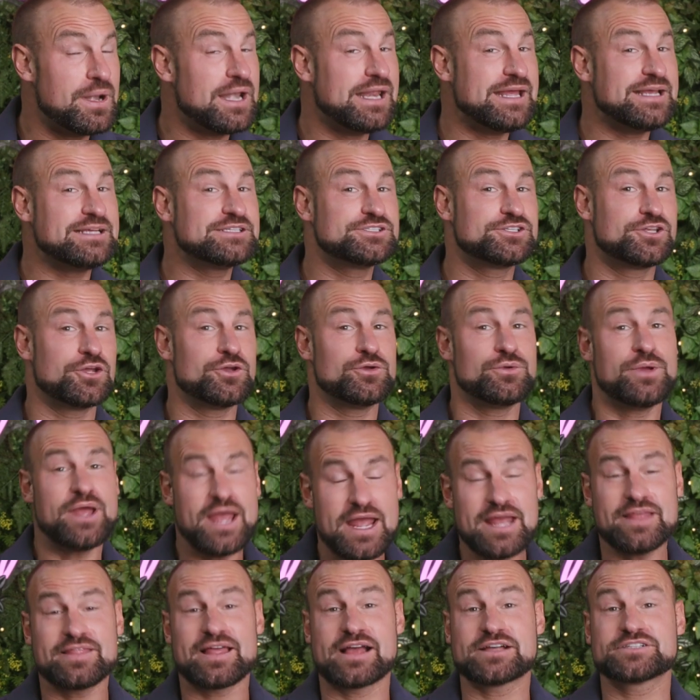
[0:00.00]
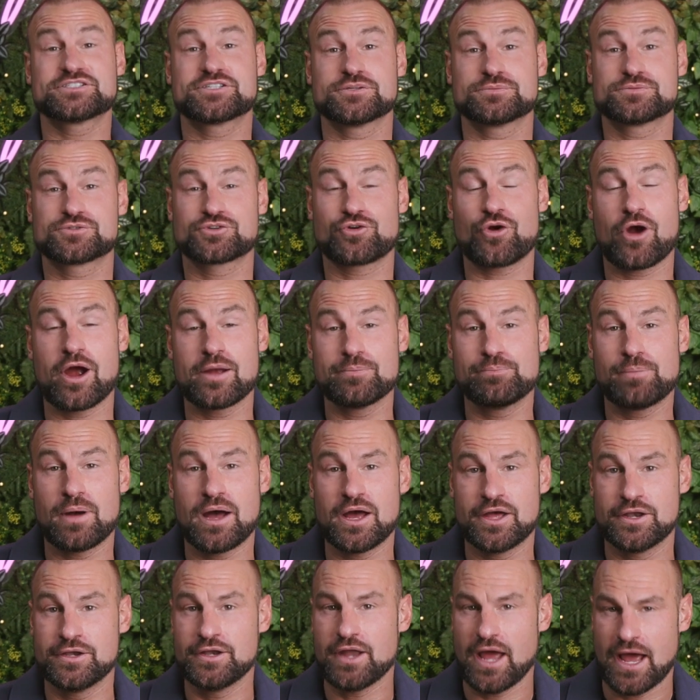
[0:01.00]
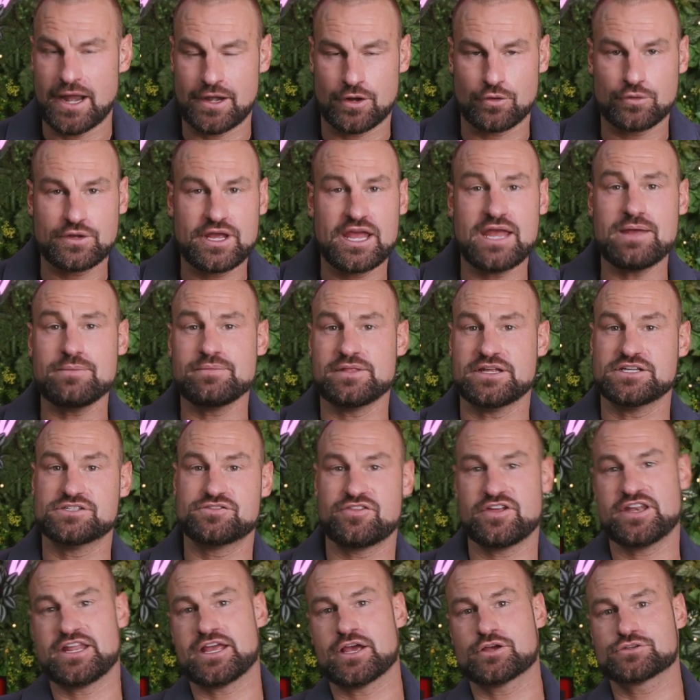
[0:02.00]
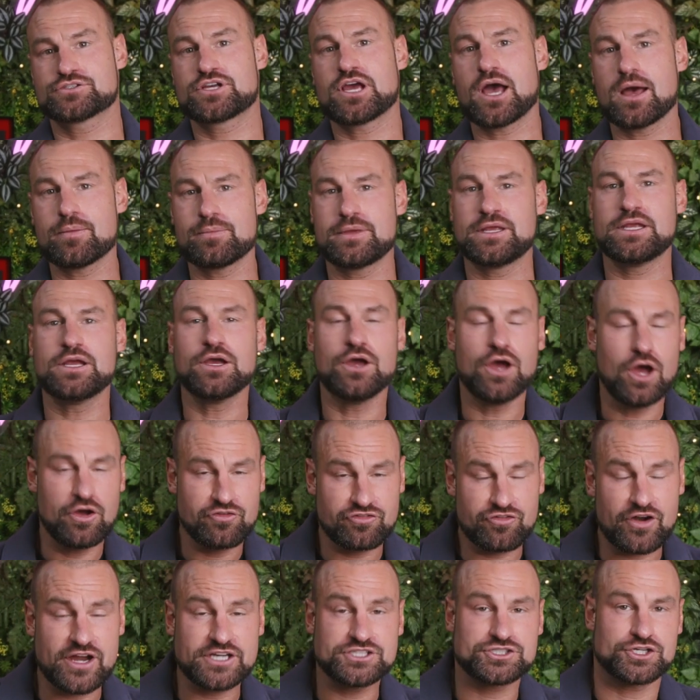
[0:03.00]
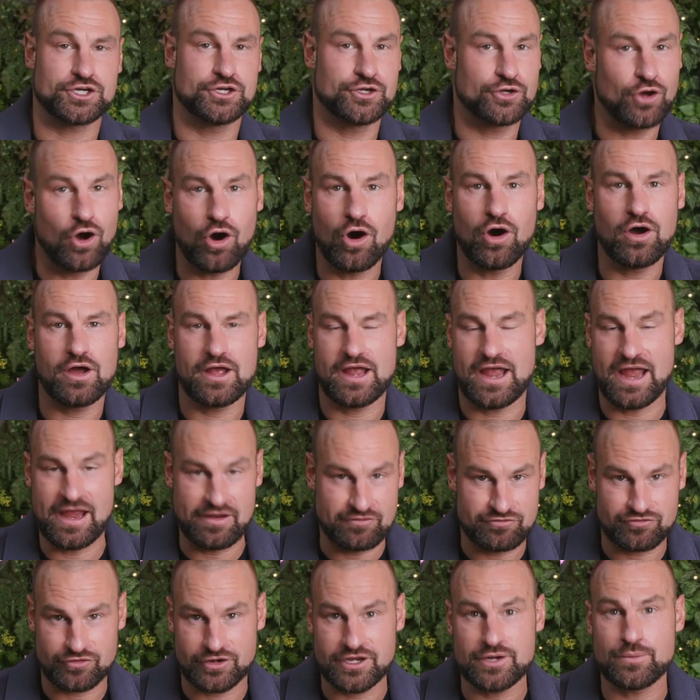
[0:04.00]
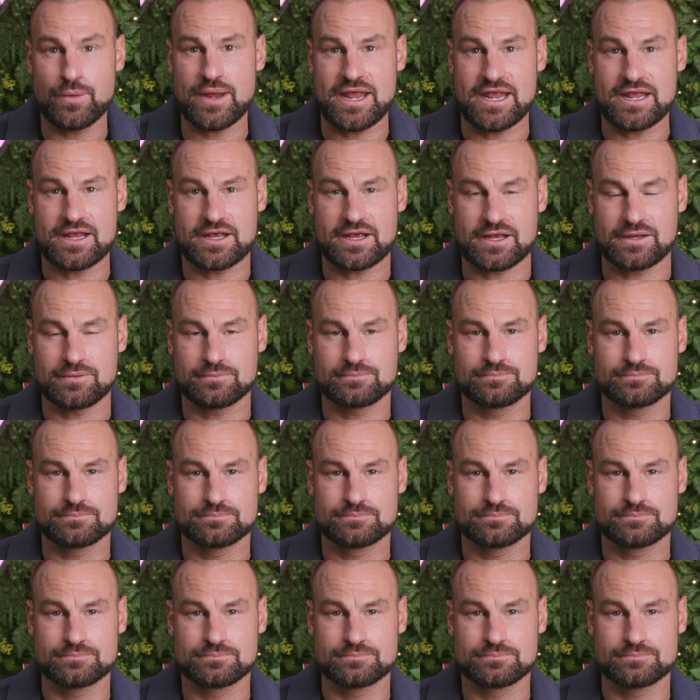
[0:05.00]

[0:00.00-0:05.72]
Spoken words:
Please do hit that subscribe button, and I'll keep these videos coming fresh and hot every week.